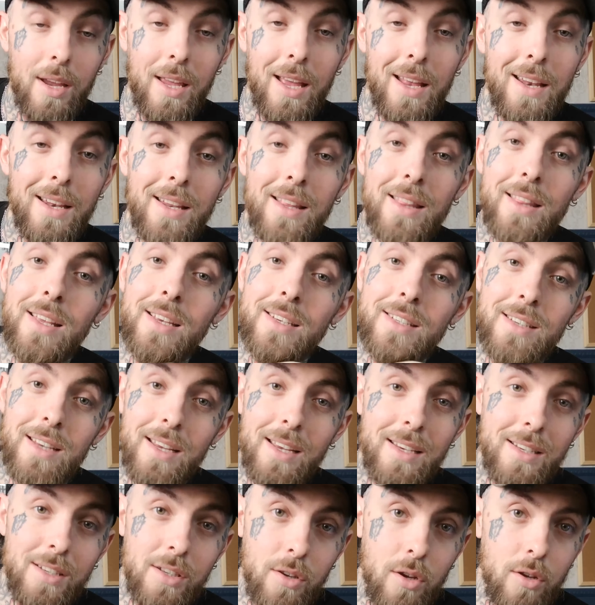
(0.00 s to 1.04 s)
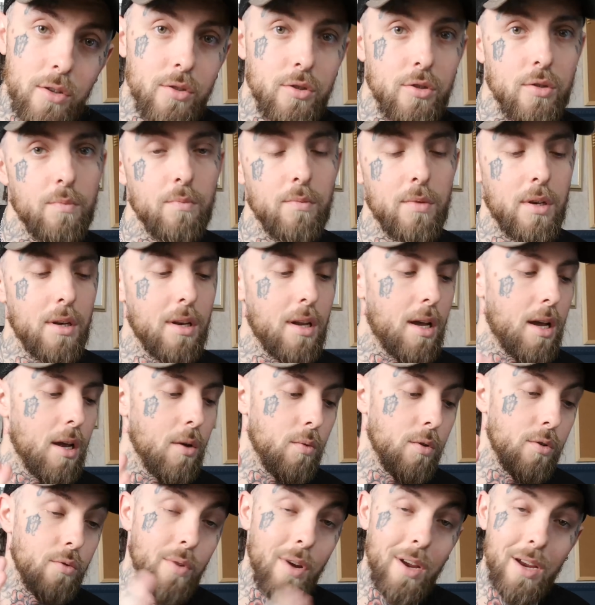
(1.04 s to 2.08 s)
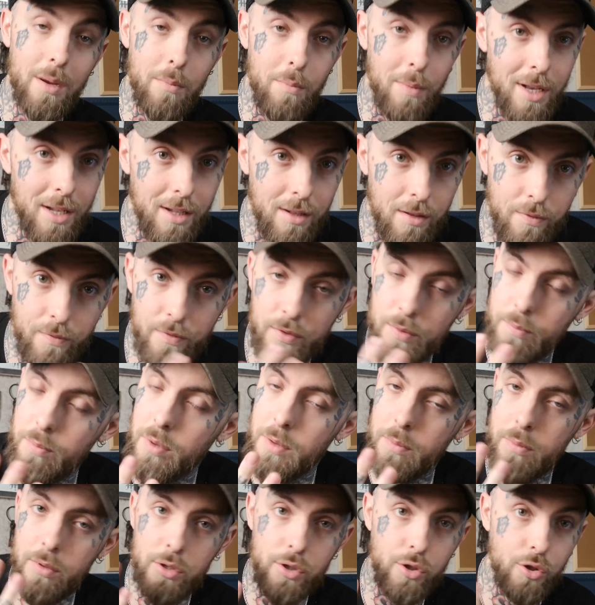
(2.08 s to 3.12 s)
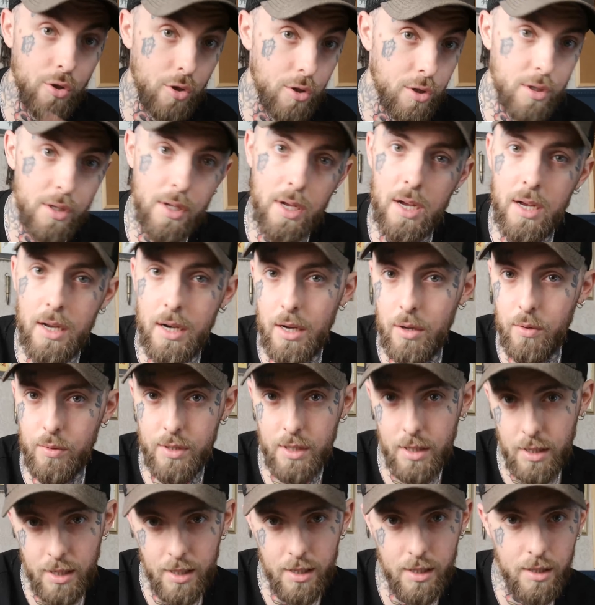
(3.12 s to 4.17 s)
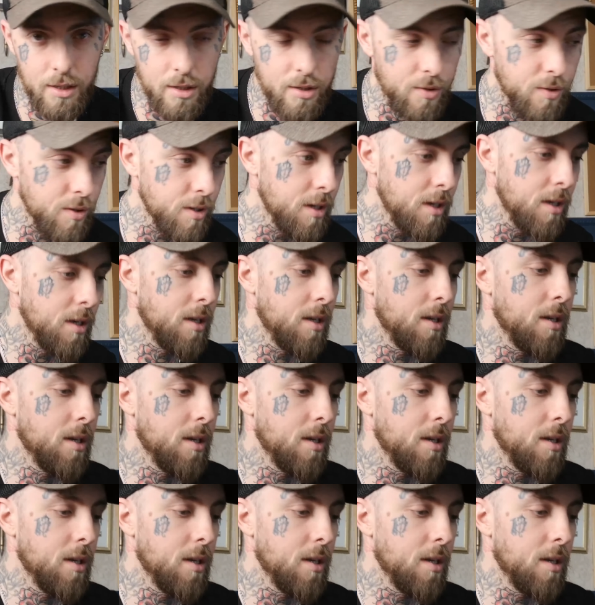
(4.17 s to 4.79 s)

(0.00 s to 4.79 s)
again, this is not something I would recommend for people just starting out in the industry.